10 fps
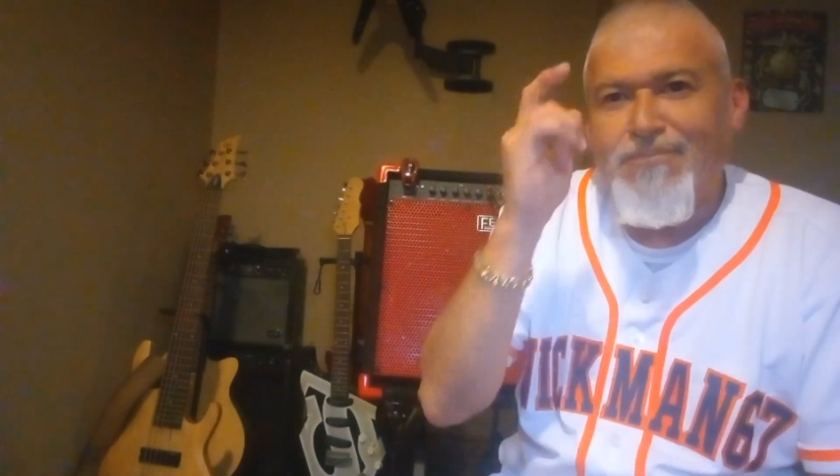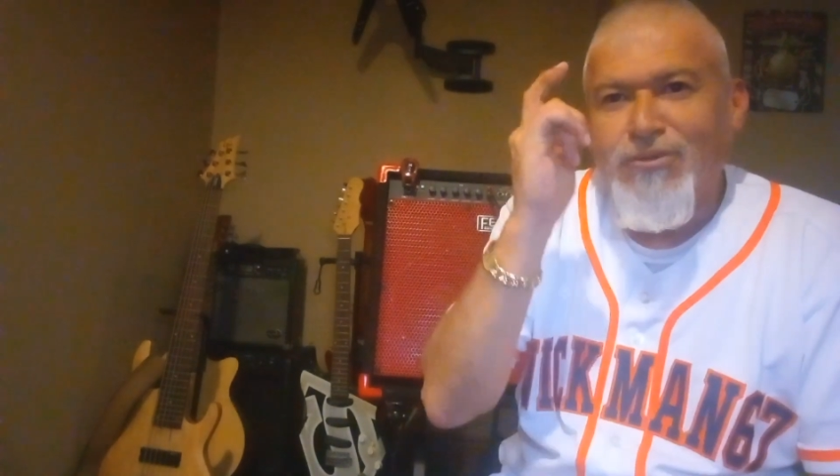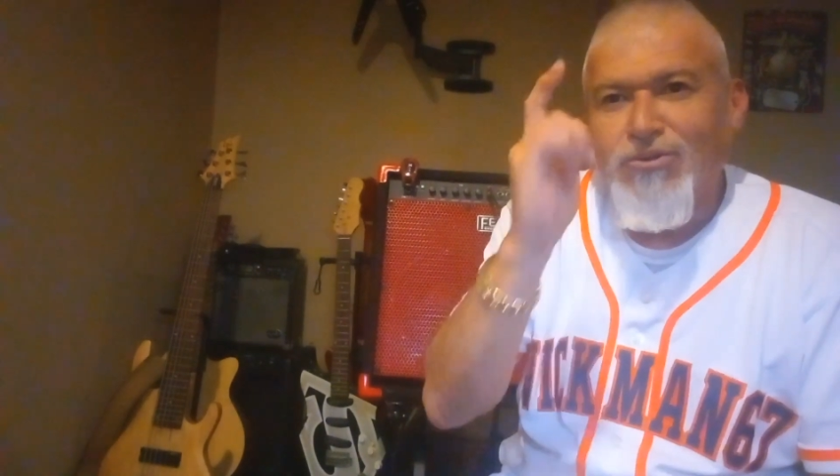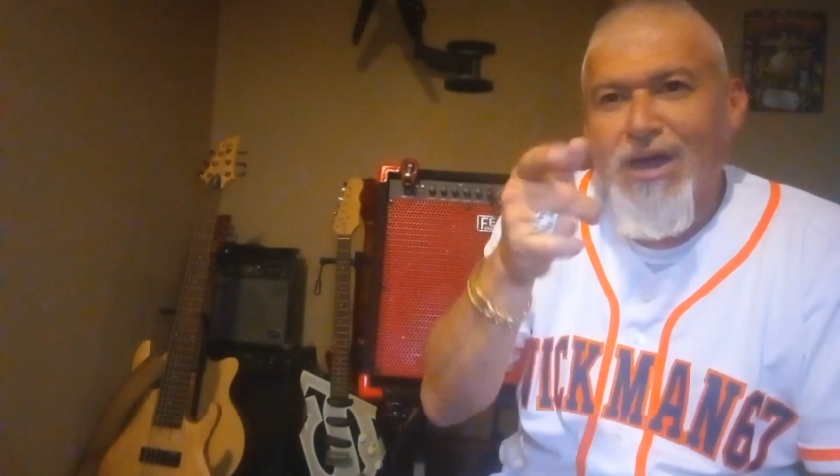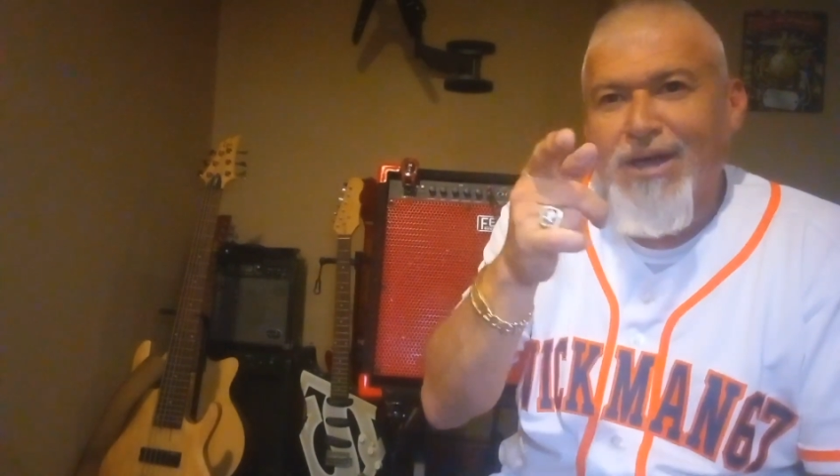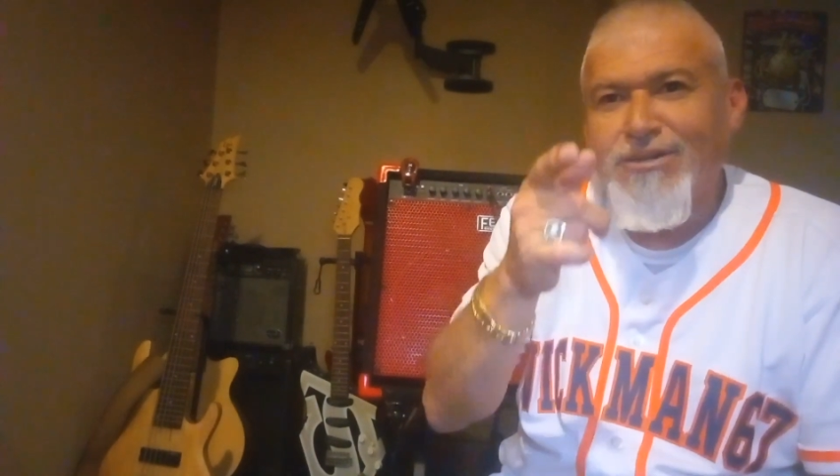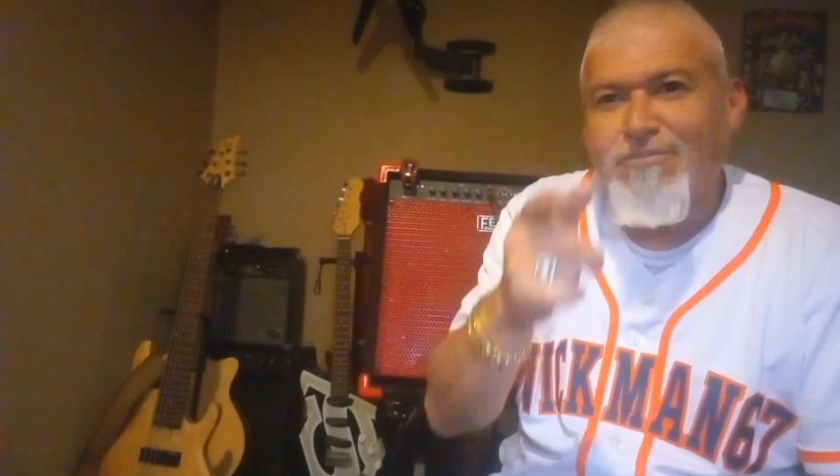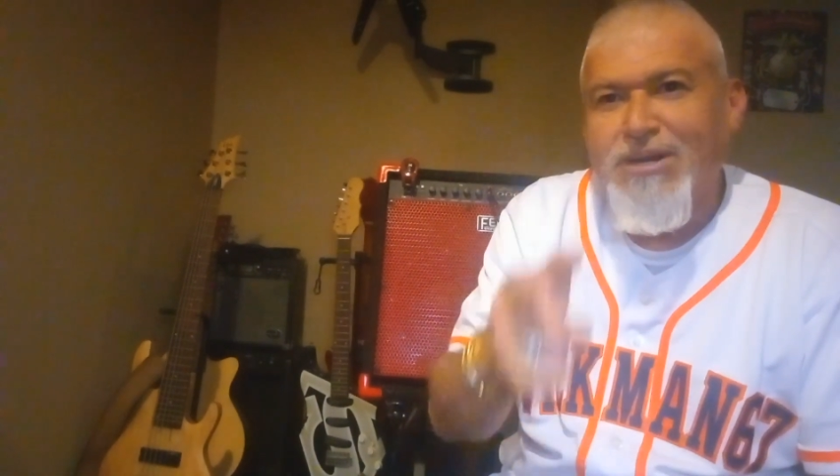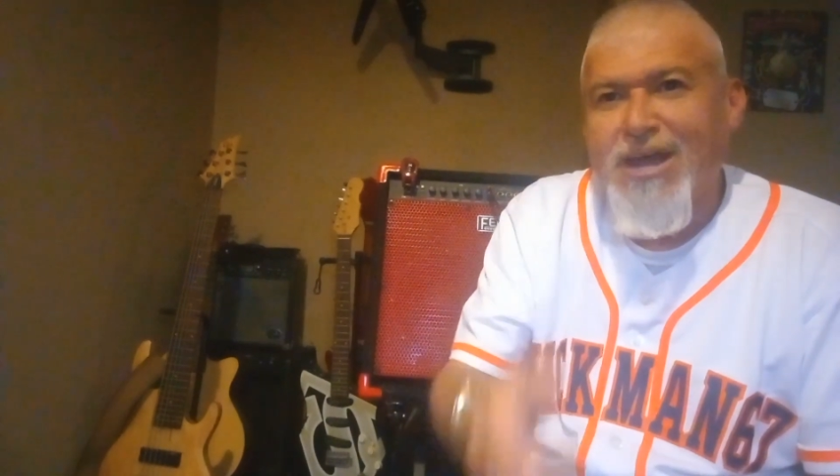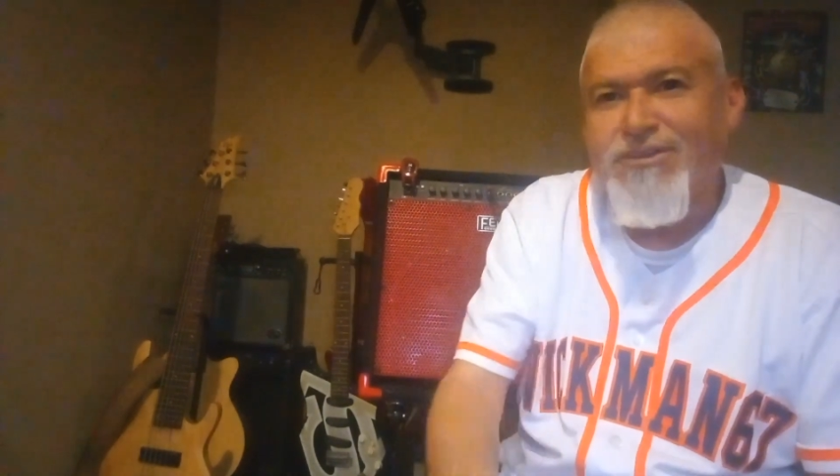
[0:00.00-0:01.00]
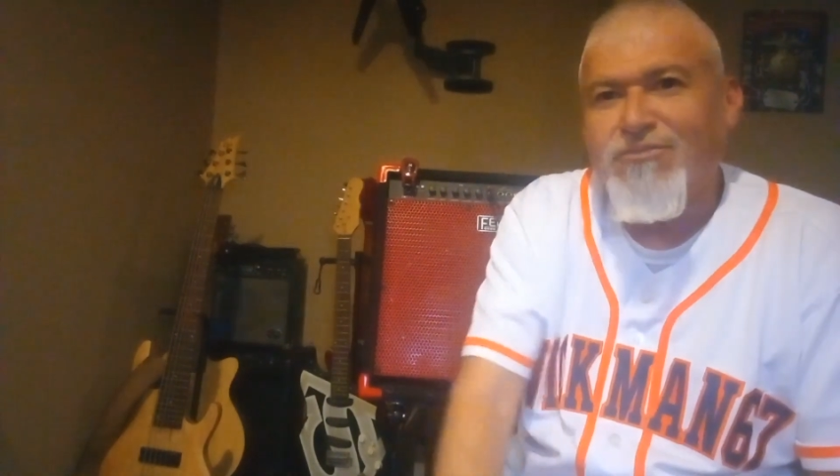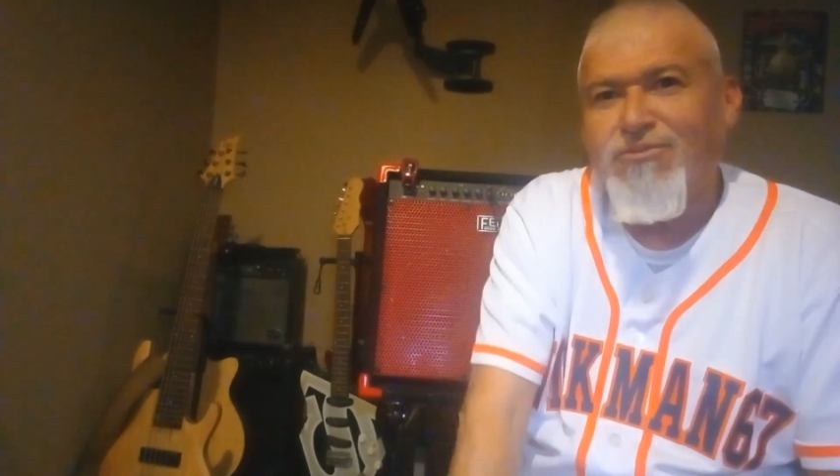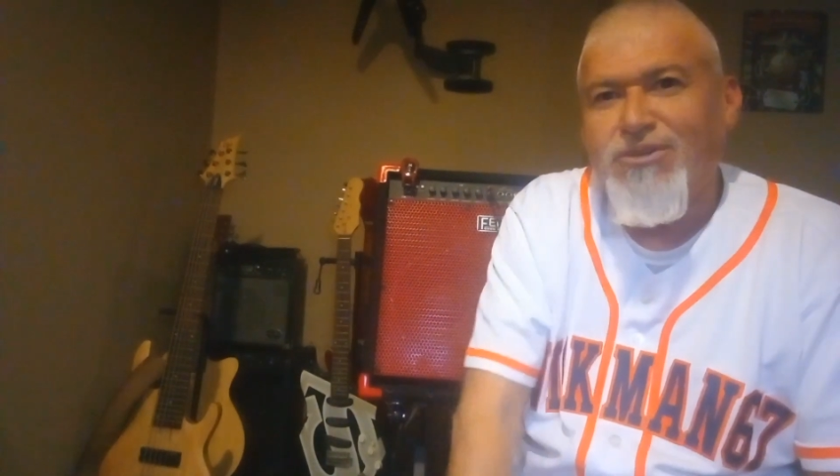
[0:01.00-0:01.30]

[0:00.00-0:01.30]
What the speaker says: You guys have been asking for